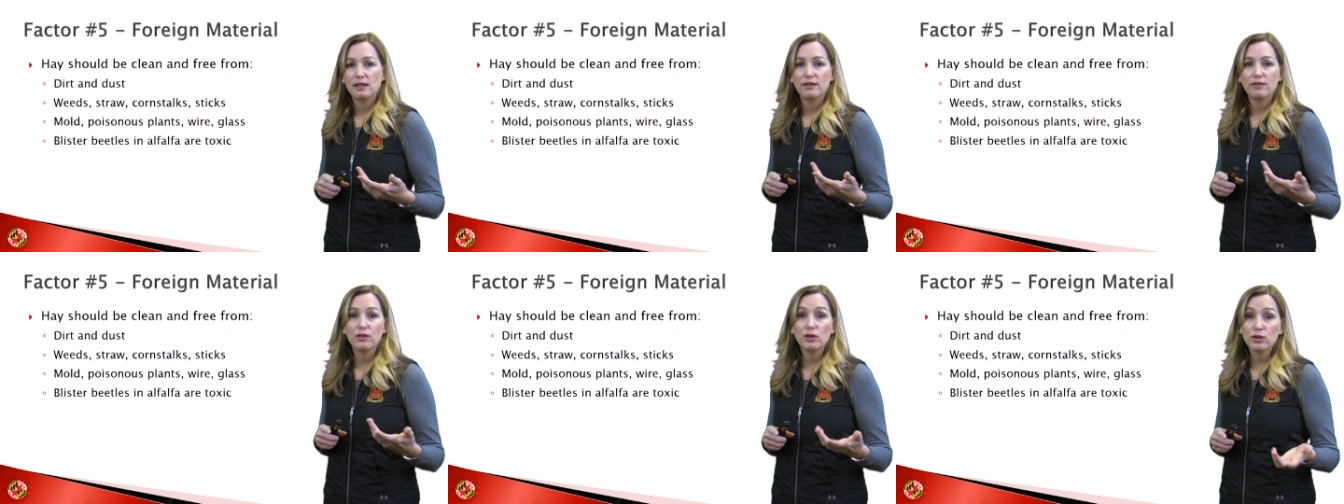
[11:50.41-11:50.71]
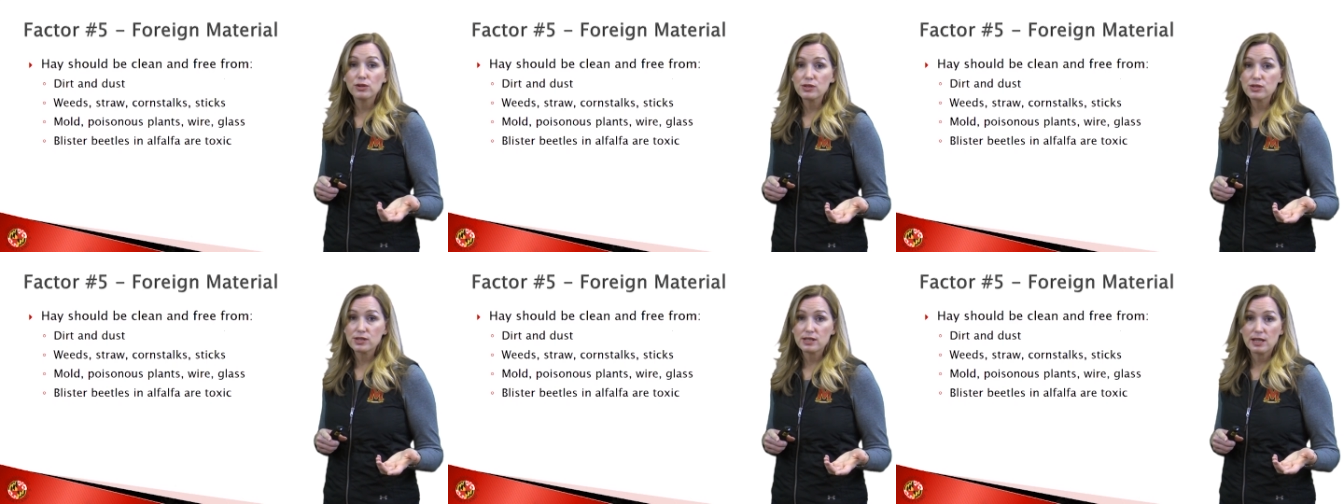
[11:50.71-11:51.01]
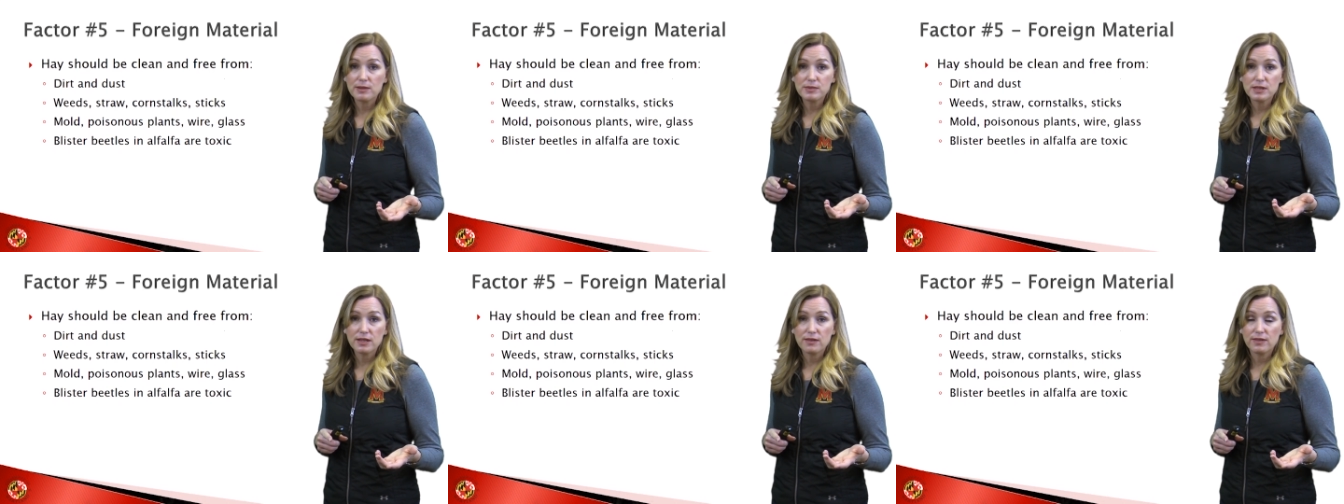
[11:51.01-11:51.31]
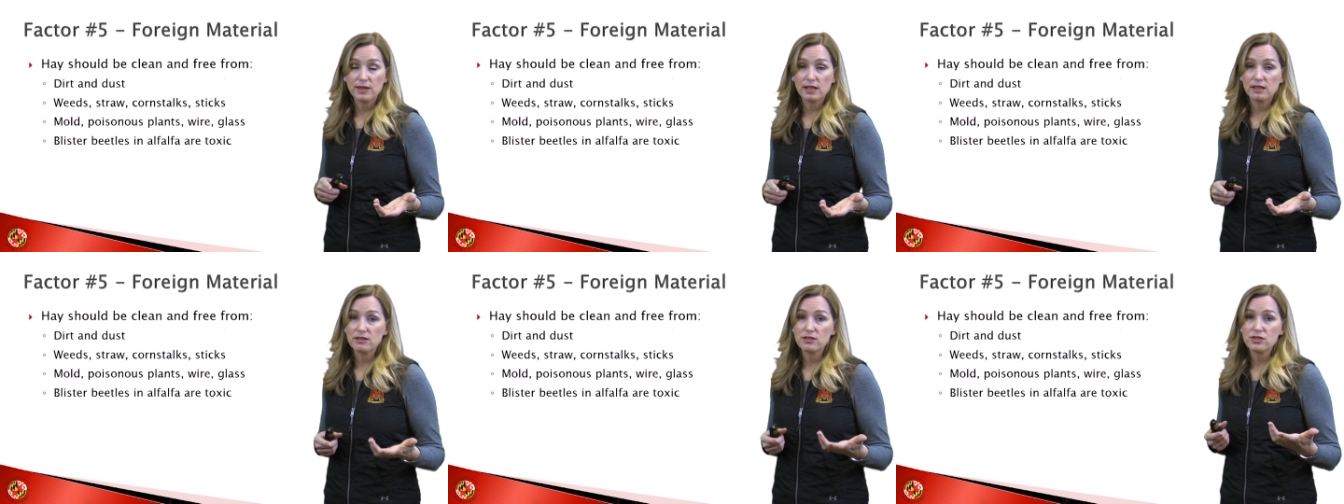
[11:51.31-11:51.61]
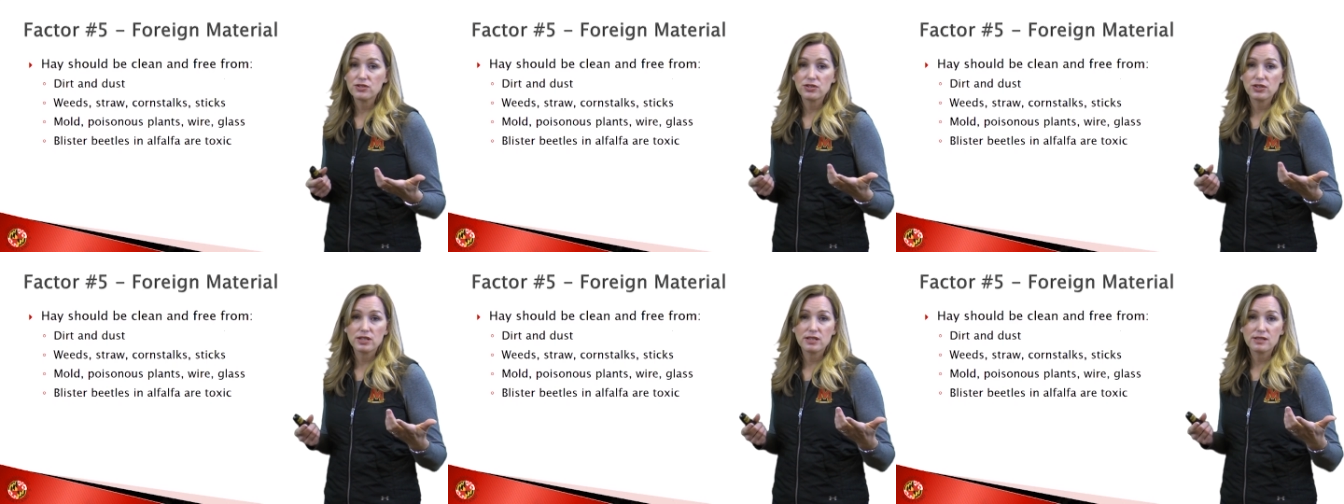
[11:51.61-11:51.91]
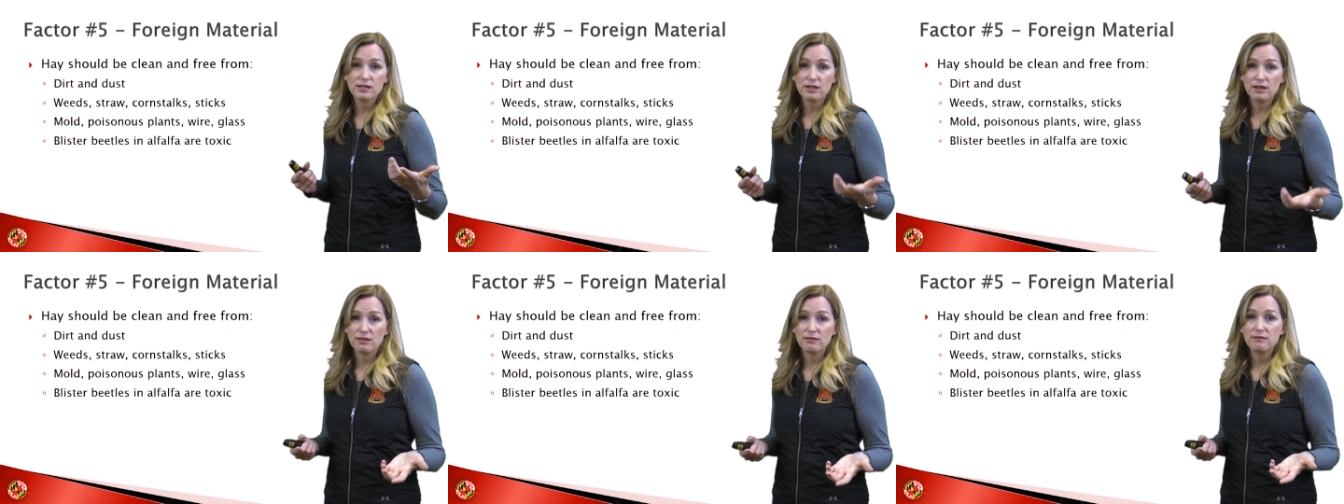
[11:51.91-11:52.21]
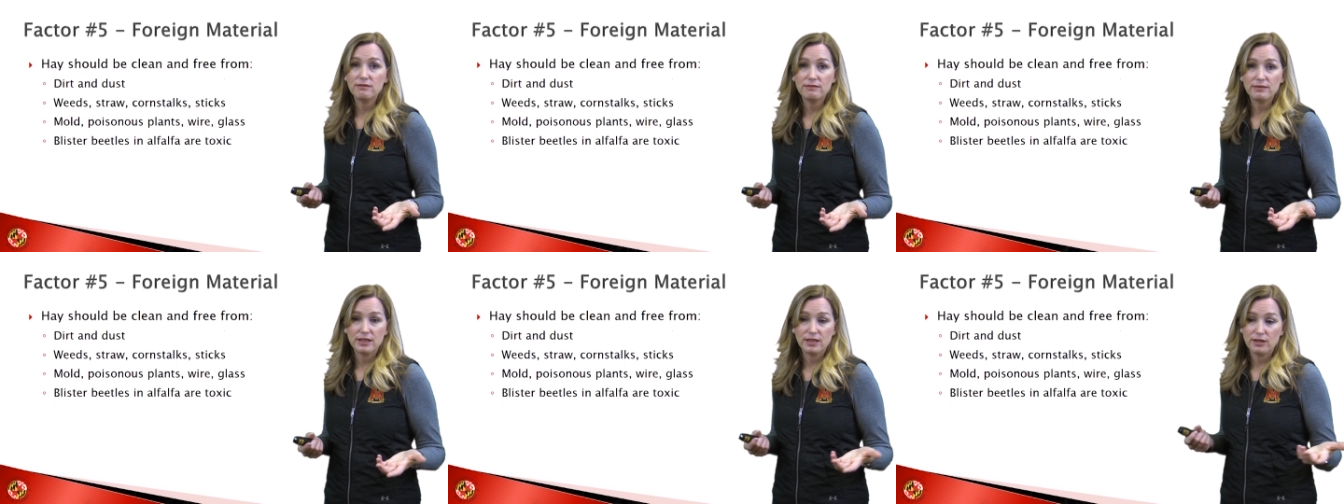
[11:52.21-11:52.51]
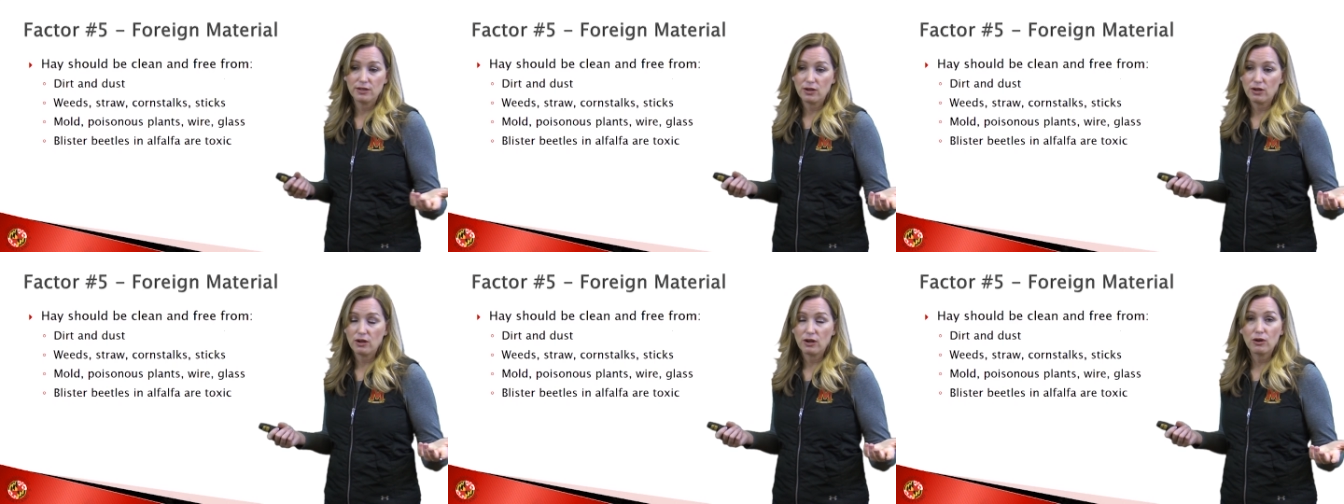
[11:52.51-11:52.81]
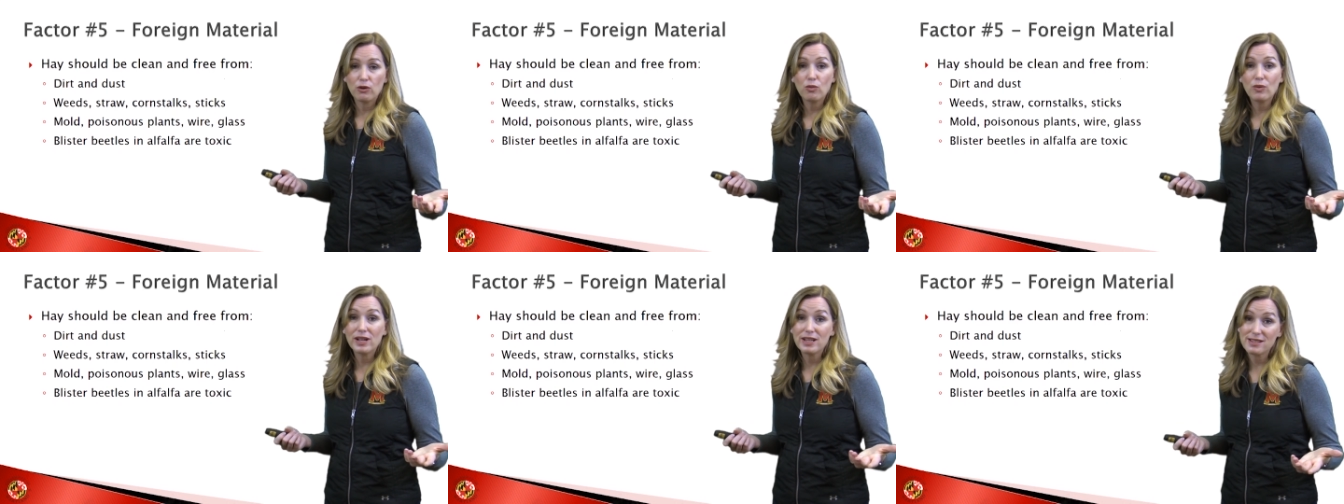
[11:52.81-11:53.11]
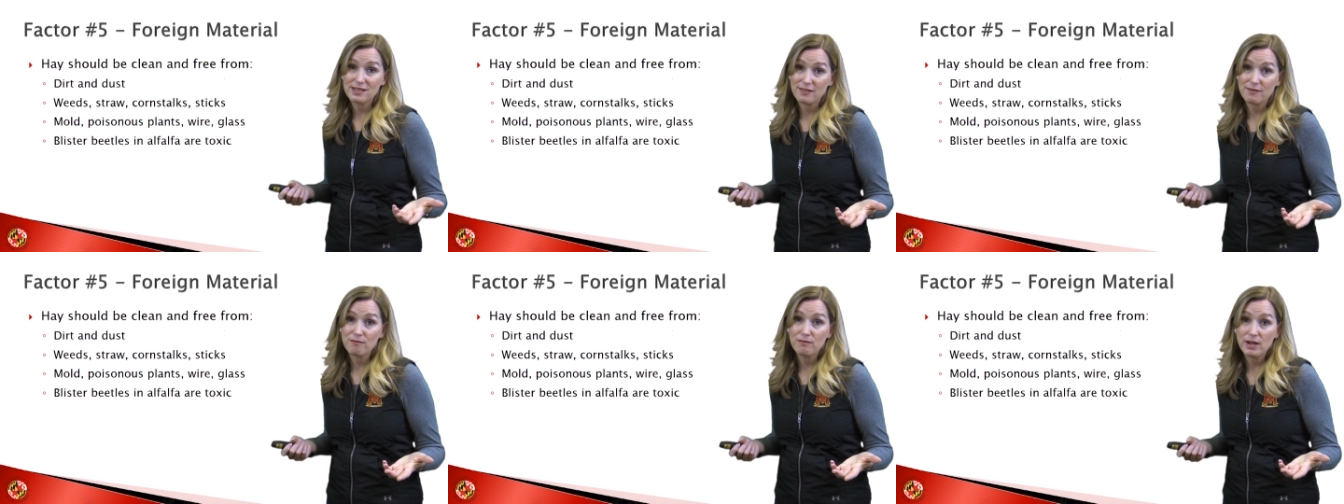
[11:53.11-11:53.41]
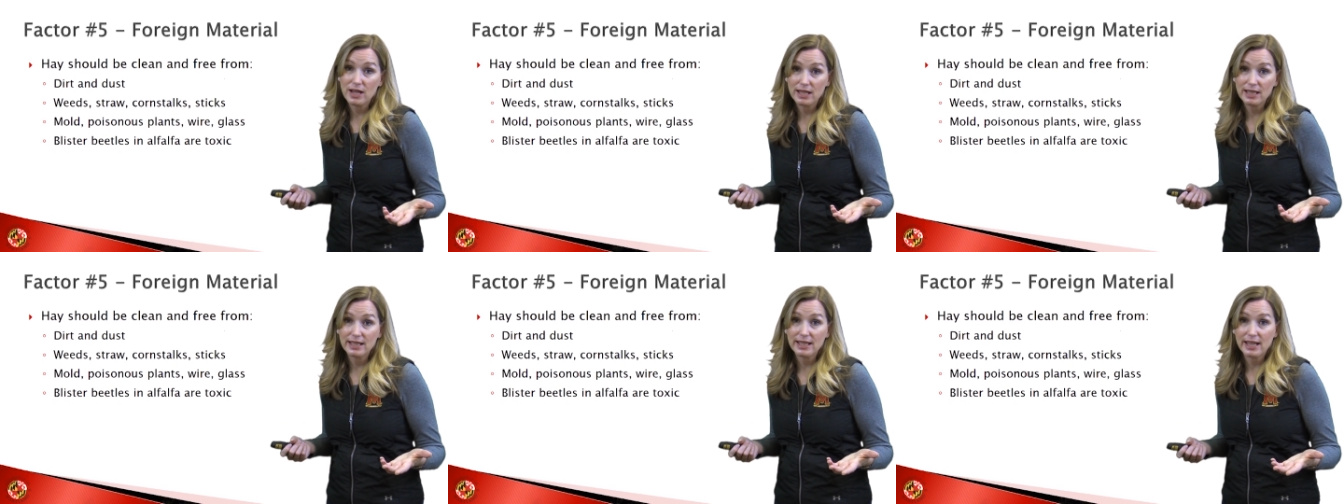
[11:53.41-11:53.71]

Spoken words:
those types of things just are a waste of money.